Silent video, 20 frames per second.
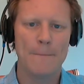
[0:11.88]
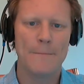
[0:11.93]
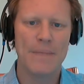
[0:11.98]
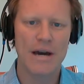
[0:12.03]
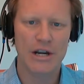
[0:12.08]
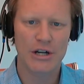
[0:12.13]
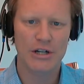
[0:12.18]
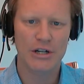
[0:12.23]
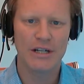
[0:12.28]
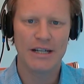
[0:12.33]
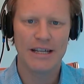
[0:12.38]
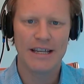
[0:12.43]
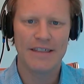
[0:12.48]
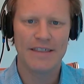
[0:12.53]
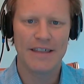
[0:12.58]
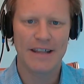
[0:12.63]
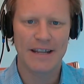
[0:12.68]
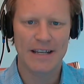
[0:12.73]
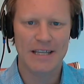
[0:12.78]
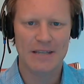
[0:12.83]
better
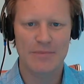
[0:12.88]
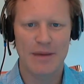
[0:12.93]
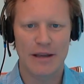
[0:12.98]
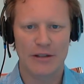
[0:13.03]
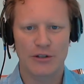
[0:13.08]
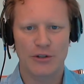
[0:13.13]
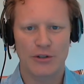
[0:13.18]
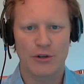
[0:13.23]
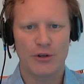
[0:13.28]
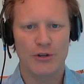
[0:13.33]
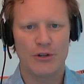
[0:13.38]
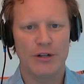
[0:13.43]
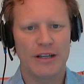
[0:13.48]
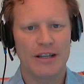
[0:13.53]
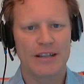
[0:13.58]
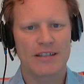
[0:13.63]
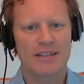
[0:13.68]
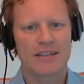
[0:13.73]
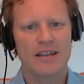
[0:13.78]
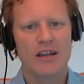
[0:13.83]
than expected
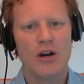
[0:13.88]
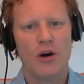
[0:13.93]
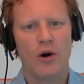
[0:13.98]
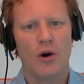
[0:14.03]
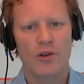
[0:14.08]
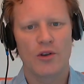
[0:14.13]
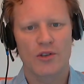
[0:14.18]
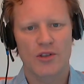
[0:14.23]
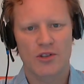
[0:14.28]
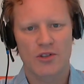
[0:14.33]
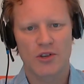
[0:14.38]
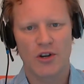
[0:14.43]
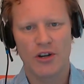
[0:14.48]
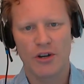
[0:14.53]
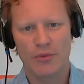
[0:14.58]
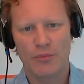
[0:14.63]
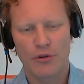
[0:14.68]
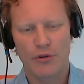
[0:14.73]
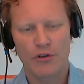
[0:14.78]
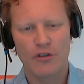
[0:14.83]
earnings. Also saw
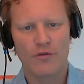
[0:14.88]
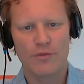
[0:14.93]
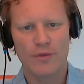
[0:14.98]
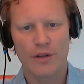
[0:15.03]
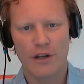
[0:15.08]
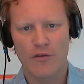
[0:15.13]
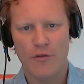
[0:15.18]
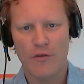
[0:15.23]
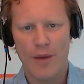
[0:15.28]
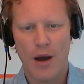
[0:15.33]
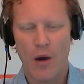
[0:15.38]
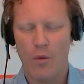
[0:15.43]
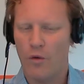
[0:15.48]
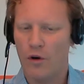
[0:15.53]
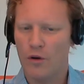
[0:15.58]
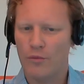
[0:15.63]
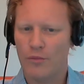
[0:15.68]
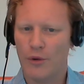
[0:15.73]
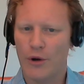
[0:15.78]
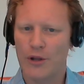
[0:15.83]
an improvement of about
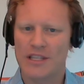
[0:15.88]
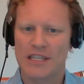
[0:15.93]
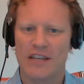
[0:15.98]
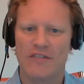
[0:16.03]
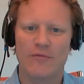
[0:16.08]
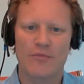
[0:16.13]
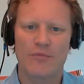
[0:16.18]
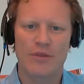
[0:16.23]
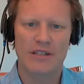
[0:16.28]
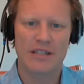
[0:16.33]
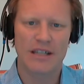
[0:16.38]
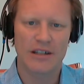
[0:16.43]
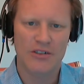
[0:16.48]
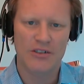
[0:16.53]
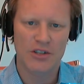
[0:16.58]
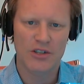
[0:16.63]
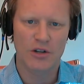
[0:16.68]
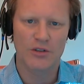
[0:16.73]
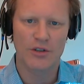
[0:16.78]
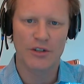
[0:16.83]
1.7% or
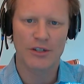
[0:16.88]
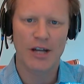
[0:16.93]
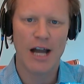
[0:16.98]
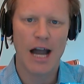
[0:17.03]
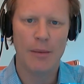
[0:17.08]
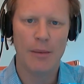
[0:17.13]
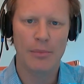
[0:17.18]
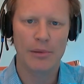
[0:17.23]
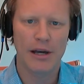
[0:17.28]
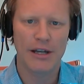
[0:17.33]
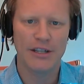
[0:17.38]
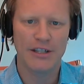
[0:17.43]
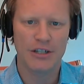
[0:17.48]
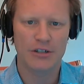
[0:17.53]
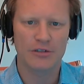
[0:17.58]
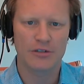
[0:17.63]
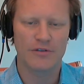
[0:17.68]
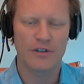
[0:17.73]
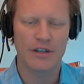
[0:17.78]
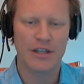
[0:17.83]
so on the top line
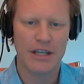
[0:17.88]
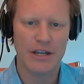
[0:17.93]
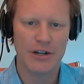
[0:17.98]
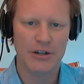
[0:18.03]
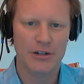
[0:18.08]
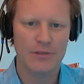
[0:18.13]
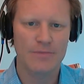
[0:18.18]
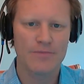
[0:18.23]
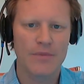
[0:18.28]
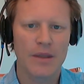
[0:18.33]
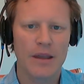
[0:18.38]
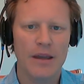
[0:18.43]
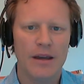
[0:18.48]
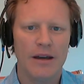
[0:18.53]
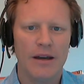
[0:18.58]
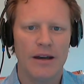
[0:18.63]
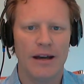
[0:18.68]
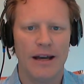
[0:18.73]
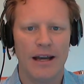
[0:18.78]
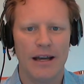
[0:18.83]
year over year.
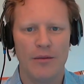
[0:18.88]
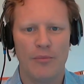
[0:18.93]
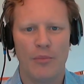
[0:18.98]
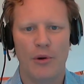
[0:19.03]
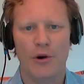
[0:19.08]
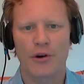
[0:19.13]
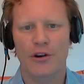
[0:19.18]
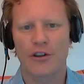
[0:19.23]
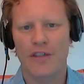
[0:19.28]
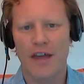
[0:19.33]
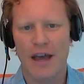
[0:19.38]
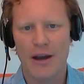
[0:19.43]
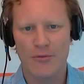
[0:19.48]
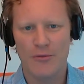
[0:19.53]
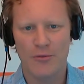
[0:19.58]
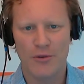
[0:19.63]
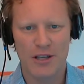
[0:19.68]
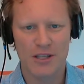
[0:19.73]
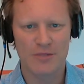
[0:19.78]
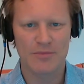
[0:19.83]
Part of
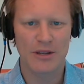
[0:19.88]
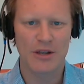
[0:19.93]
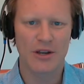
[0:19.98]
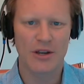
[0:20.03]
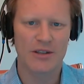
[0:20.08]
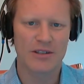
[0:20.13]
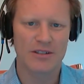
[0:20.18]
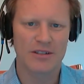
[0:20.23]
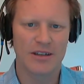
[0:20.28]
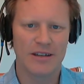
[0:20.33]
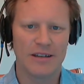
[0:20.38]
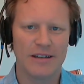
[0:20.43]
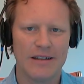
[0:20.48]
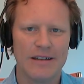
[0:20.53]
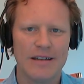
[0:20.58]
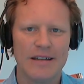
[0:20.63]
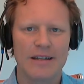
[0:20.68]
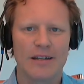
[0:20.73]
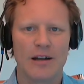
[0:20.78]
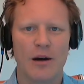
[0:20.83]
that was because the
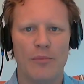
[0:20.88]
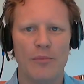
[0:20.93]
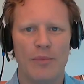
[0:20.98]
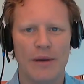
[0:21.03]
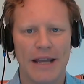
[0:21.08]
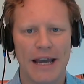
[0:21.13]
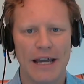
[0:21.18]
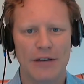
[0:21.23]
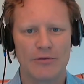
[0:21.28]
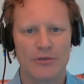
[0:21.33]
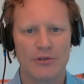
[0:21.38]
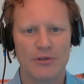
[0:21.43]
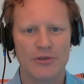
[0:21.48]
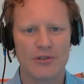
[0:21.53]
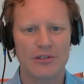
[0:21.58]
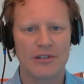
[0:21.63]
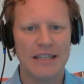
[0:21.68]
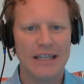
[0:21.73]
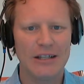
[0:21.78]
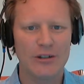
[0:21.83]
company had
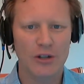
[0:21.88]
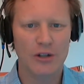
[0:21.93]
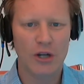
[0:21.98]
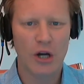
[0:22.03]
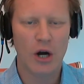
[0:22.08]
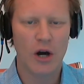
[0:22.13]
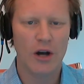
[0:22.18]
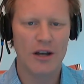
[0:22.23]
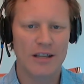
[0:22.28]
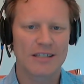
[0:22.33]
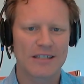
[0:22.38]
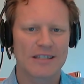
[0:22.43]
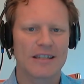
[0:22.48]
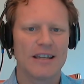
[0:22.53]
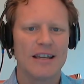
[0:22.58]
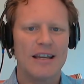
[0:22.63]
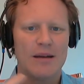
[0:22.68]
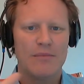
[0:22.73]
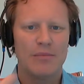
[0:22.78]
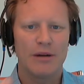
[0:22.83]
reduced legal
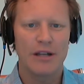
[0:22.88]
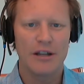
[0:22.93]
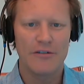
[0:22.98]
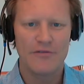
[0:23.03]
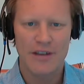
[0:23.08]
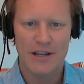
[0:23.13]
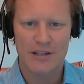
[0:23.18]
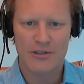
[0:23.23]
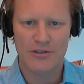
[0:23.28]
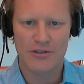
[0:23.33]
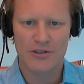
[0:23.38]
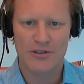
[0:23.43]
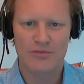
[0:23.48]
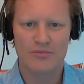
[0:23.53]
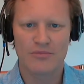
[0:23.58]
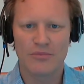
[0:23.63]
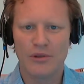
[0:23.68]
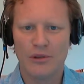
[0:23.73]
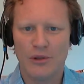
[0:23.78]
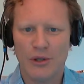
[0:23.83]
costs, but
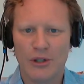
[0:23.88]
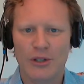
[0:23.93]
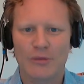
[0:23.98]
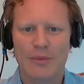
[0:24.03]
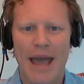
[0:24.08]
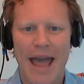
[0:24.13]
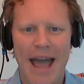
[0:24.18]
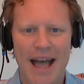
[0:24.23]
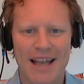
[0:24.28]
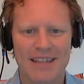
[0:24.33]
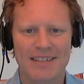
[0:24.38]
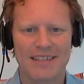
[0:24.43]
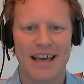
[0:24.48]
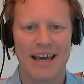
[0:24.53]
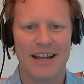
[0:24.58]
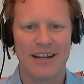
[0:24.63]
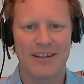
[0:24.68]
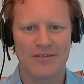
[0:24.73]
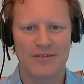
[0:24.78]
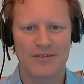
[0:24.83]
investors looked past
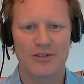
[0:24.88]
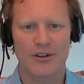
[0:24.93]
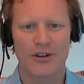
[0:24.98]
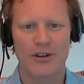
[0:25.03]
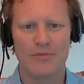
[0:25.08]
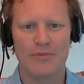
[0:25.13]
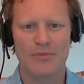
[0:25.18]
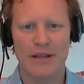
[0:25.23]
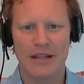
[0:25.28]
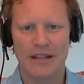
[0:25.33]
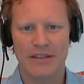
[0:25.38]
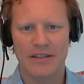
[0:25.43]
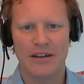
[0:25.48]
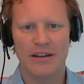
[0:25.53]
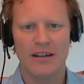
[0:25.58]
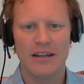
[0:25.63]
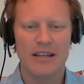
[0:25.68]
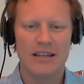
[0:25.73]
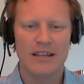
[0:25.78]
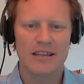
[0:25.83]
that and started bidding
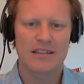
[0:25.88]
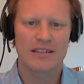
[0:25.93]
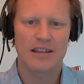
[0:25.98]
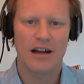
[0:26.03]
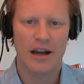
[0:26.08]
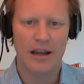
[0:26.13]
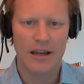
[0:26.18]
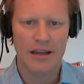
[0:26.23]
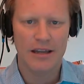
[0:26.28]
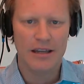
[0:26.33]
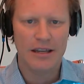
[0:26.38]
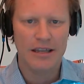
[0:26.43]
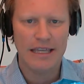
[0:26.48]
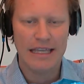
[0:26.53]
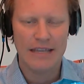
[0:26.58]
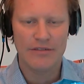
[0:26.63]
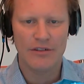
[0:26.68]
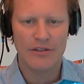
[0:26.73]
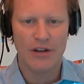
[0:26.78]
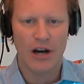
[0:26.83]
the stock
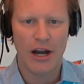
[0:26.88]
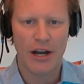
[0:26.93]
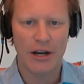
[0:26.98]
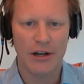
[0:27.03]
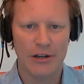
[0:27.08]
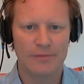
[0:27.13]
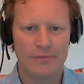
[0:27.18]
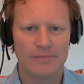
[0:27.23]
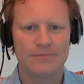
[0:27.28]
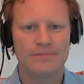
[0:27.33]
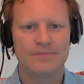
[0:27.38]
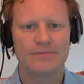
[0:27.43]
even higher.